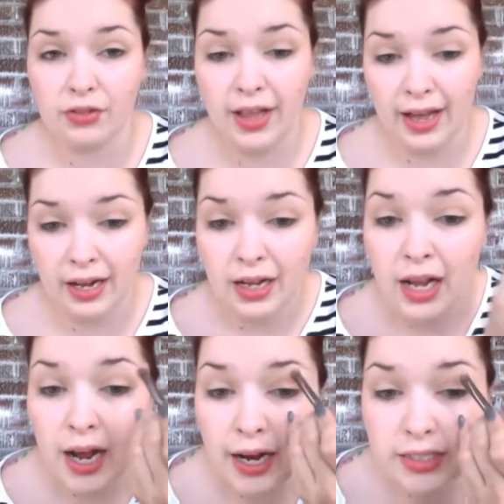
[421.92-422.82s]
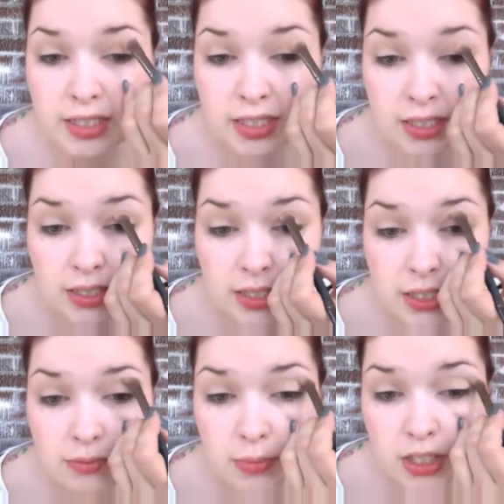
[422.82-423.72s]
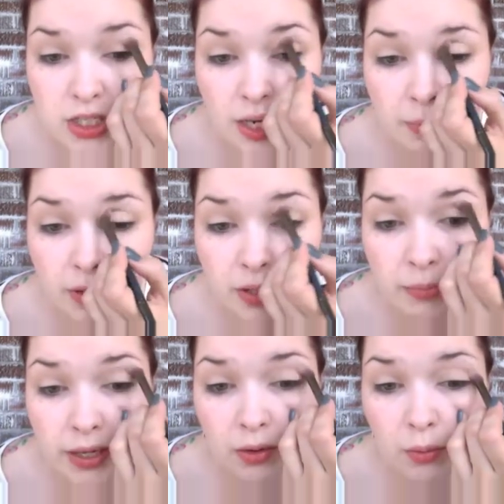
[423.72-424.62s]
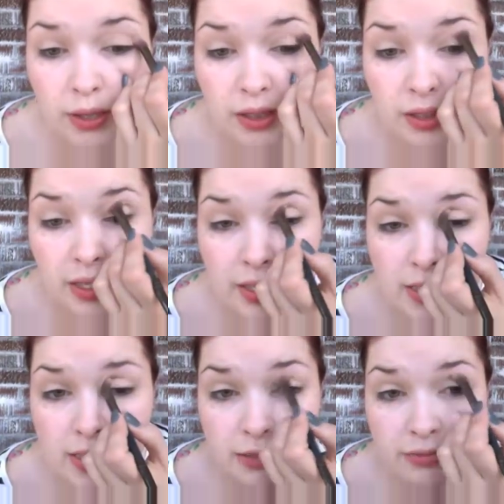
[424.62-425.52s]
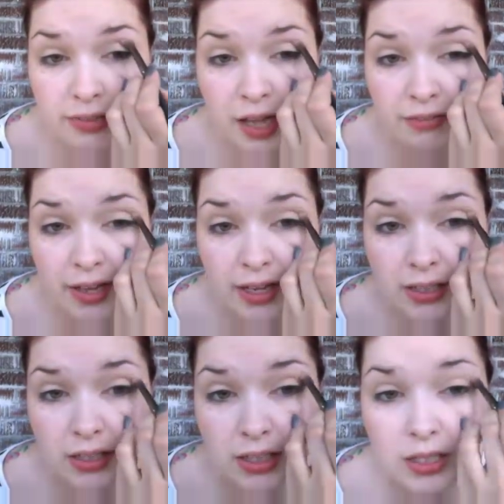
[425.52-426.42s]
that, I just smudge it up a little bit with this fluff end,